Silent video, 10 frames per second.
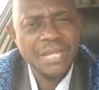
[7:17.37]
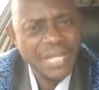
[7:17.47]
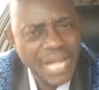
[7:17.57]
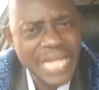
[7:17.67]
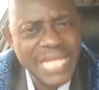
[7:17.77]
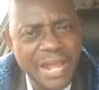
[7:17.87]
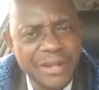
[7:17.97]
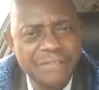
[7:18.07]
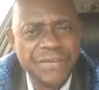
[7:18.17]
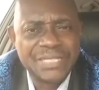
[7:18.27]
Let them
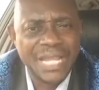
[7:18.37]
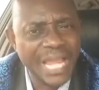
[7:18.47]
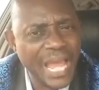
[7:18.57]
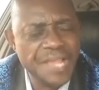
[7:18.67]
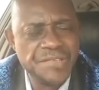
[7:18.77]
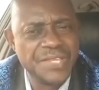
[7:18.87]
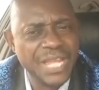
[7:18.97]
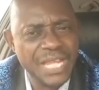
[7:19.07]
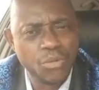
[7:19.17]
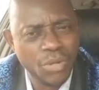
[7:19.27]
revitalize
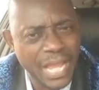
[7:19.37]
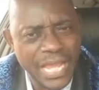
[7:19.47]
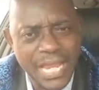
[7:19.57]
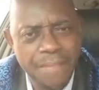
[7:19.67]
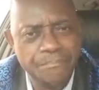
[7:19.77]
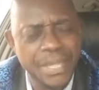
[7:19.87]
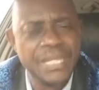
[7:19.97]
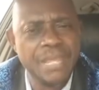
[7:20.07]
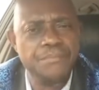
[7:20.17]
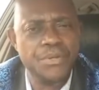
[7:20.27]
Edo line and
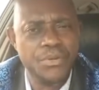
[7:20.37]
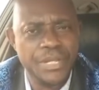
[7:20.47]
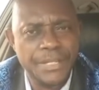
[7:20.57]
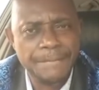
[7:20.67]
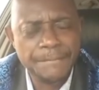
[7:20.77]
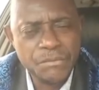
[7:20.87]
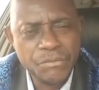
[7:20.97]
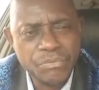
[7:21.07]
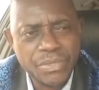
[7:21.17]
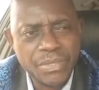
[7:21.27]
Bedeburi.
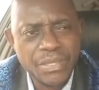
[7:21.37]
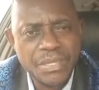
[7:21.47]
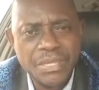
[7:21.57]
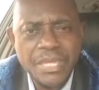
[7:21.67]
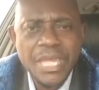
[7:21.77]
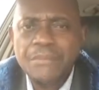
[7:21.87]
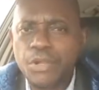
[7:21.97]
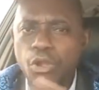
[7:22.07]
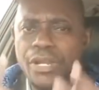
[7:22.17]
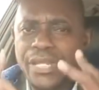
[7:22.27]

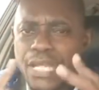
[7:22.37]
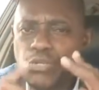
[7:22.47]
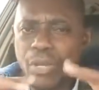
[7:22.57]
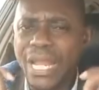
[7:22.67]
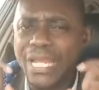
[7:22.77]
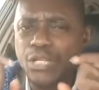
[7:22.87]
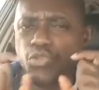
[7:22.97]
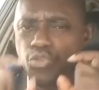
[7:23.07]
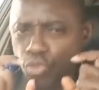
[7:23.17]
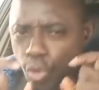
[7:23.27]
Because this one are the
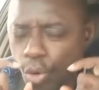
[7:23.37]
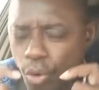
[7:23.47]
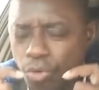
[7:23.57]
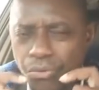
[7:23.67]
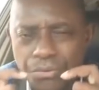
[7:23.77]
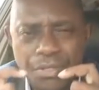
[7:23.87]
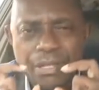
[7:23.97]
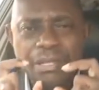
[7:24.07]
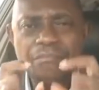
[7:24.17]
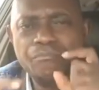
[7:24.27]
two
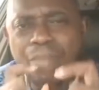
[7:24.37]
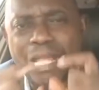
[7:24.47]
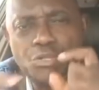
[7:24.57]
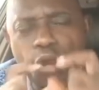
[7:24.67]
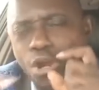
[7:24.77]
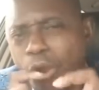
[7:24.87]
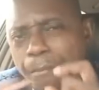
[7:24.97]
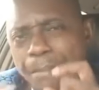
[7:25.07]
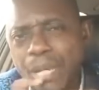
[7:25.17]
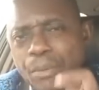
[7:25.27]
major
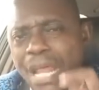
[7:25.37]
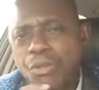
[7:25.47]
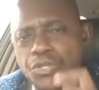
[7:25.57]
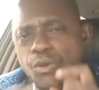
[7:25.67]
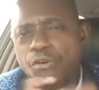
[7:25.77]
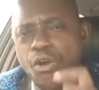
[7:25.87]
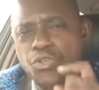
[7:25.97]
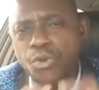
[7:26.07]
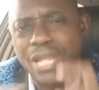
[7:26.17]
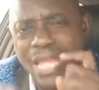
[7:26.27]
company when I know she will
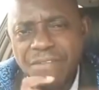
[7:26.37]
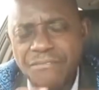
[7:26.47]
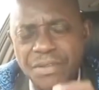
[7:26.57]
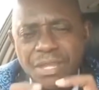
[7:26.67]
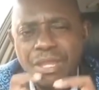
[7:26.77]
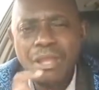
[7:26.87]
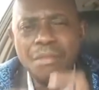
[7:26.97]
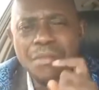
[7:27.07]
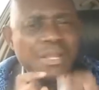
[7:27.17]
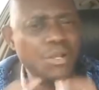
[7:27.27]
also give
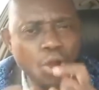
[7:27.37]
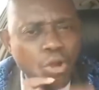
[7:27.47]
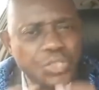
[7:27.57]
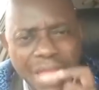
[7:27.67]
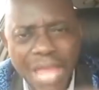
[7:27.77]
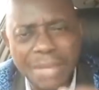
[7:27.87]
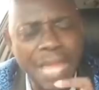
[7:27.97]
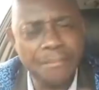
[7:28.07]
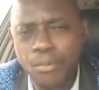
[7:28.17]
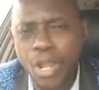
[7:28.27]
long-term
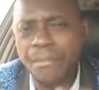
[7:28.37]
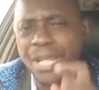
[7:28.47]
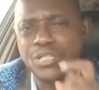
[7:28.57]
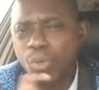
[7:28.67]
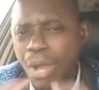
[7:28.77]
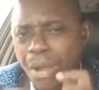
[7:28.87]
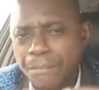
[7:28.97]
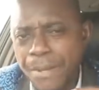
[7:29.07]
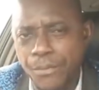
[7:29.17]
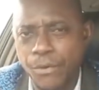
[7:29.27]
employment to our
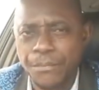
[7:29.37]
people.